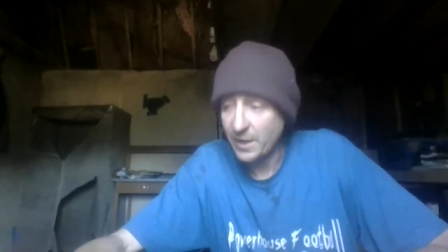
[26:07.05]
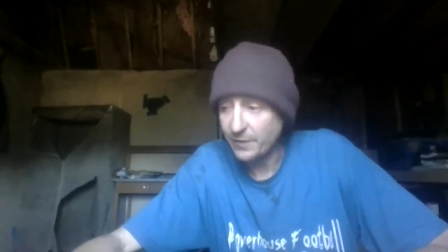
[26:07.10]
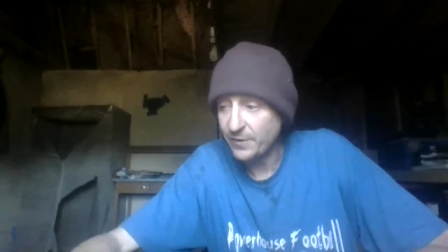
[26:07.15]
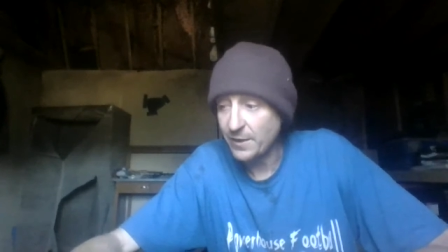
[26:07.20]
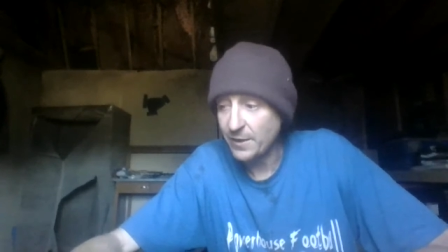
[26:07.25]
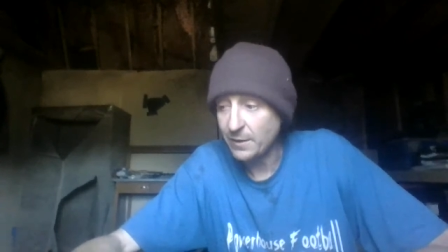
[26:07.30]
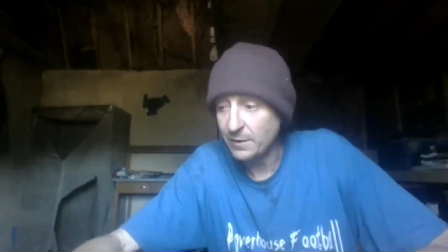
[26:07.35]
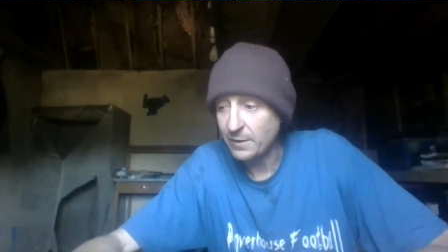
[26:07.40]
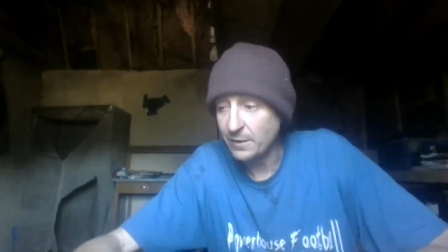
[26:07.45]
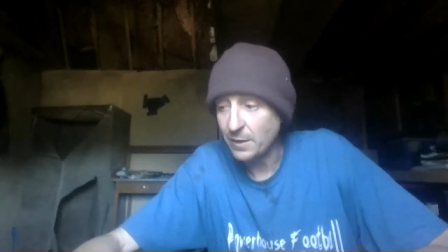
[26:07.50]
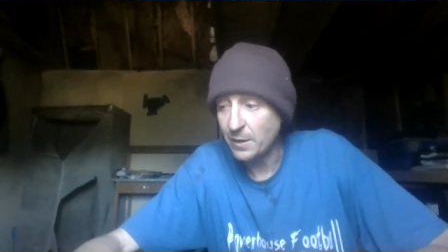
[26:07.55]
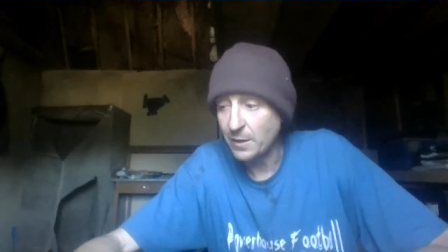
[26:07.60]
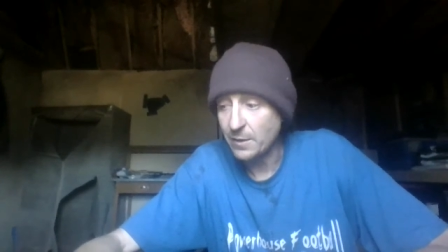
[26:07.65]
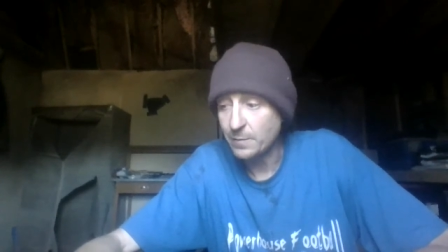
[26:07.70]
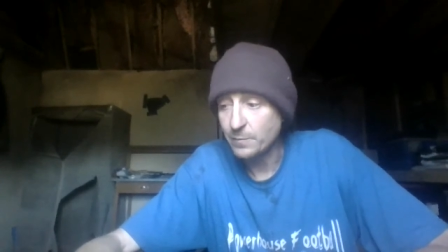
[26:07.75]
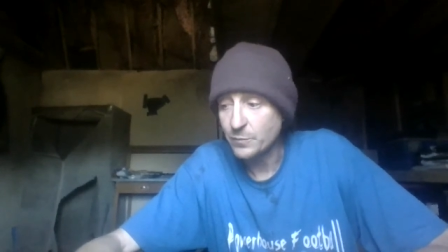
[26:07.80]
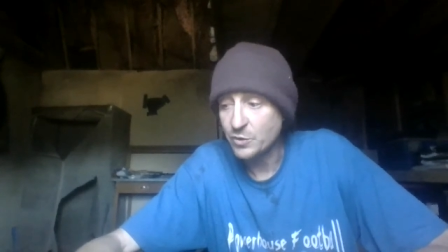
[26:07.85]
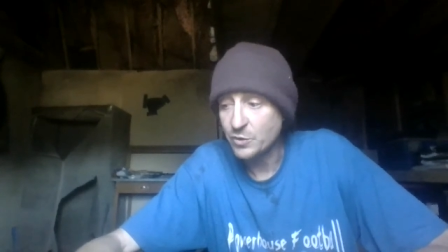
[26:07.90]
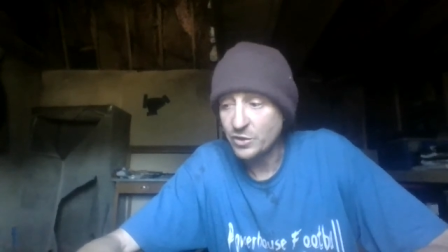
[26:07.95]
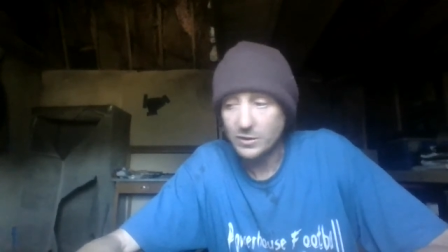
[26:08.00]
I think
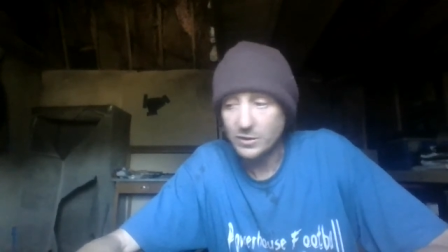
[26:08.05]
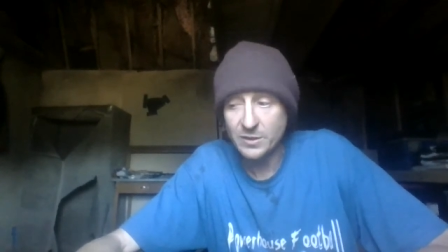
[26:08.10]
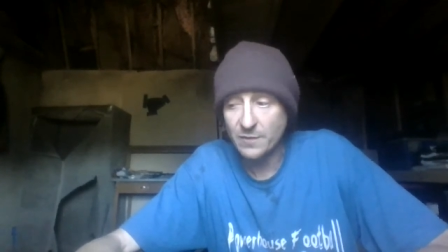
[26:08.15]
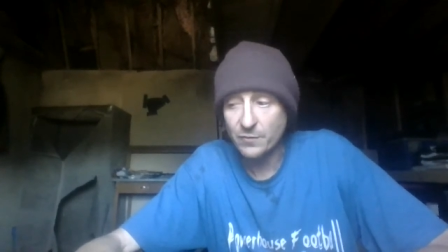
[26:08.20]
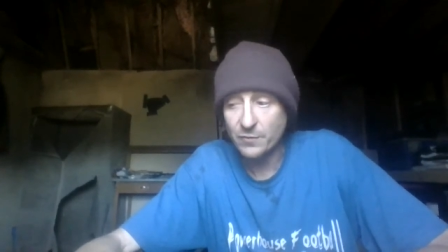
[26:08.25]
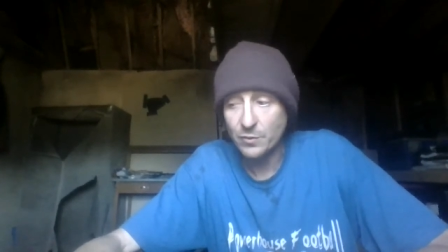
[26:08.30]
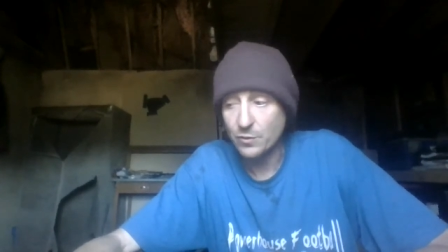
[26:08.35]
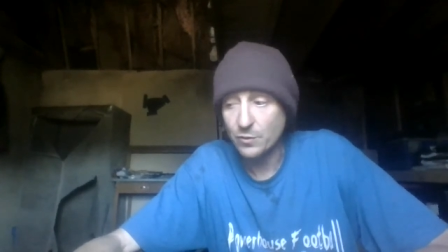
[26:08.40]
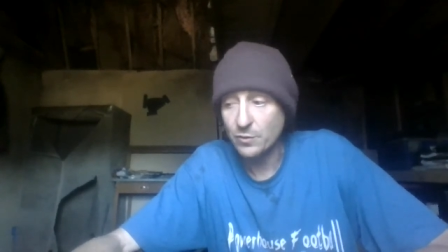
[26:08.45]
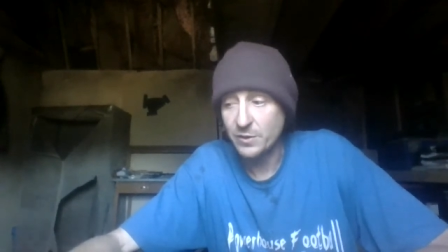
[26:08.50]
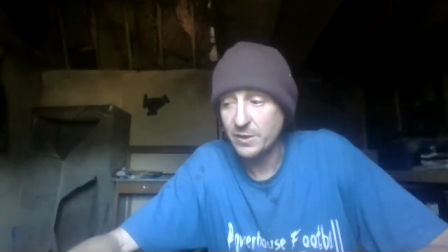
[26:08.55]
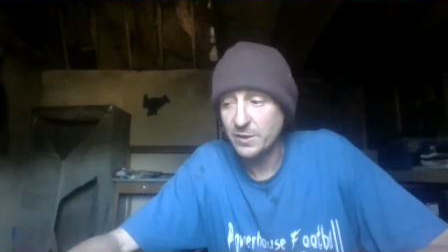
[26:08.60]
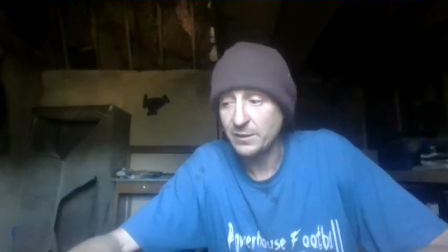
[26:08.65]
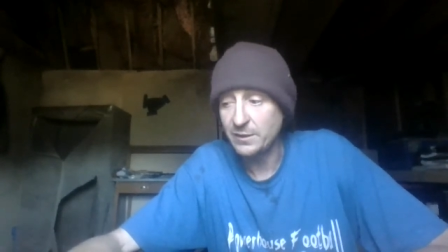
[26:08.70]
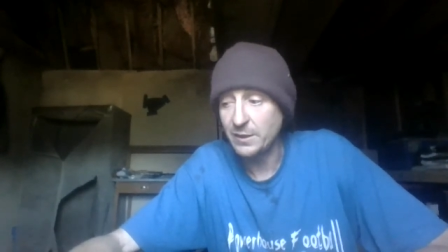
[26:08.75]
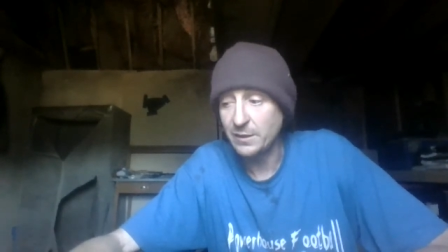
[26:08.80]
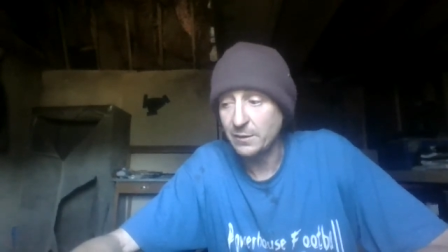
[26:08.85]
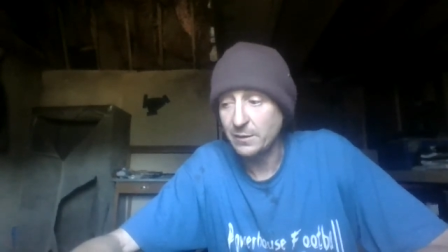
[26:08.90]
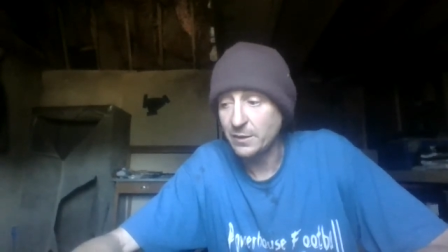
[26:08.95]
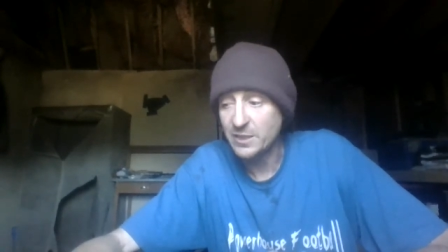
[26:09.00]
um, she's never going to get to